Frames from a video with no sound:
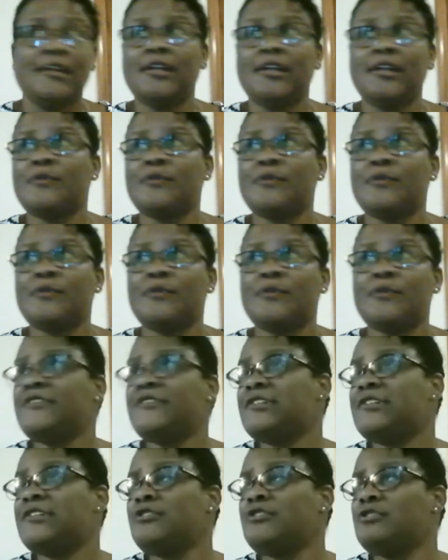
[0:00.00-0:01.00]
and it was
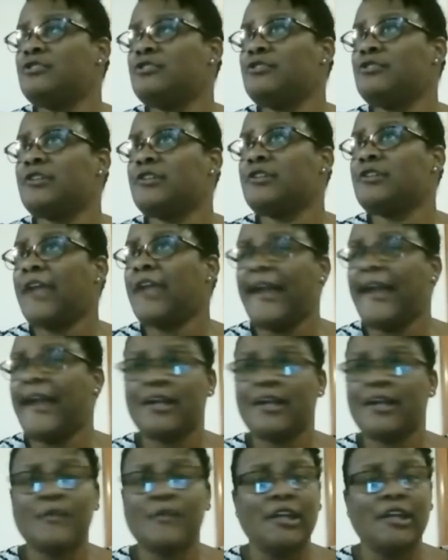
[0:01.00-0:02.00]
Livingston Junior
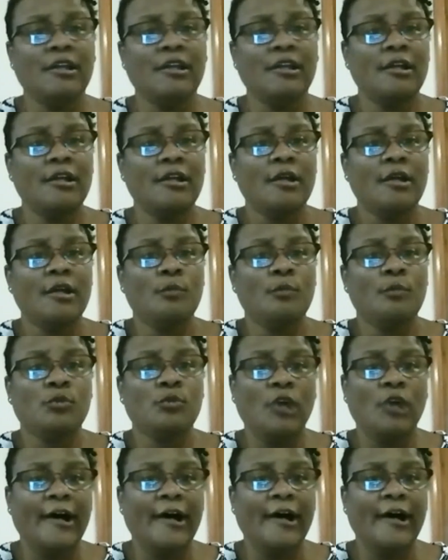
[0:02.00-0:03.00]
Academy
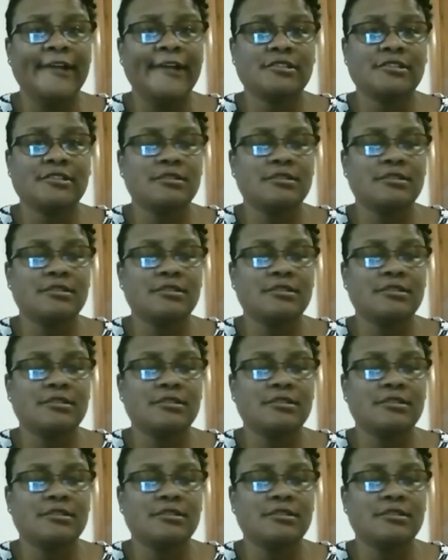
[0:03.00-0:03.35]
brought